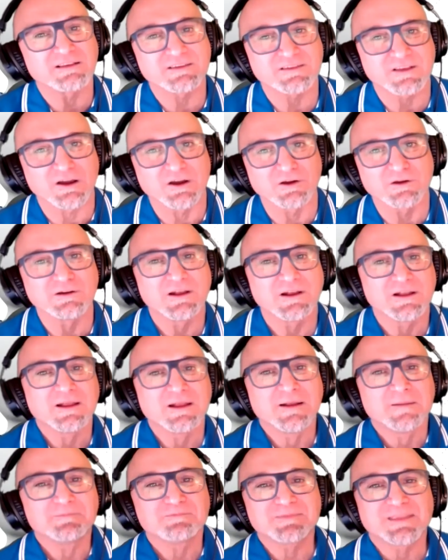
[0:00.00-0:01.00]
So
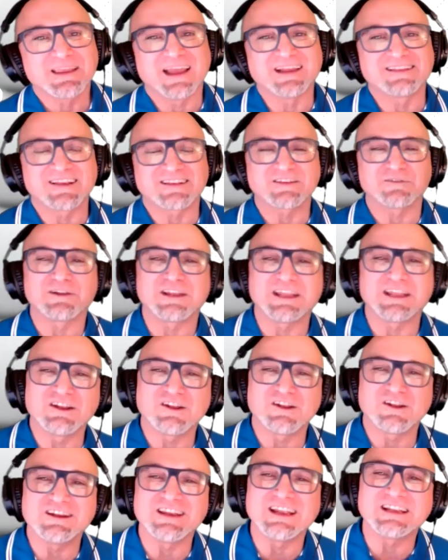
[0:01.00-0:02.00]
it doesn't really, you
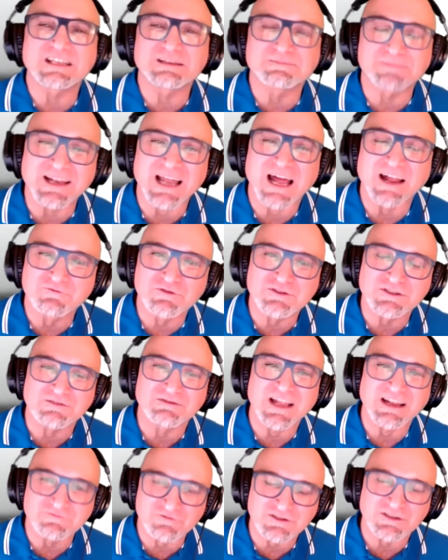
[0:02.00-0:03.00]
don't need to spend hundreds
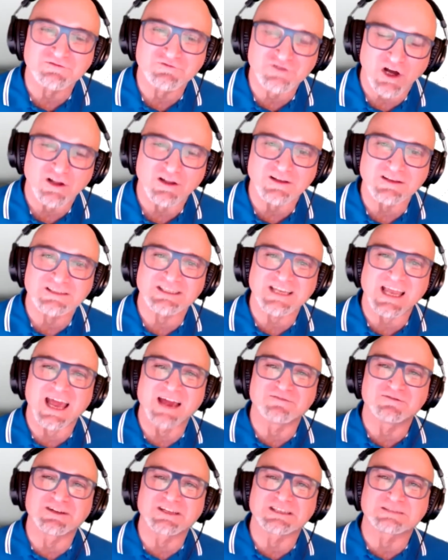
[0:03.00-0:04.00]
of dollars to
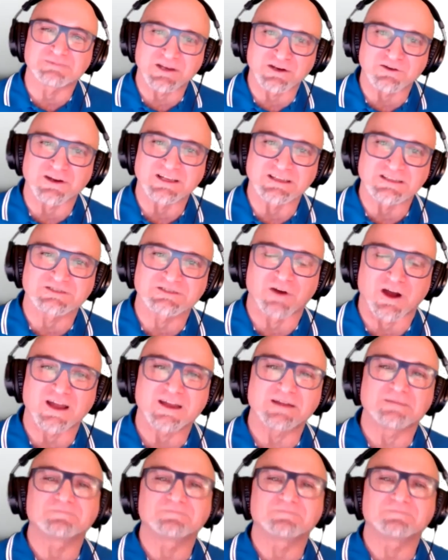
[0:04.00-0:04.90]
have an experience, right?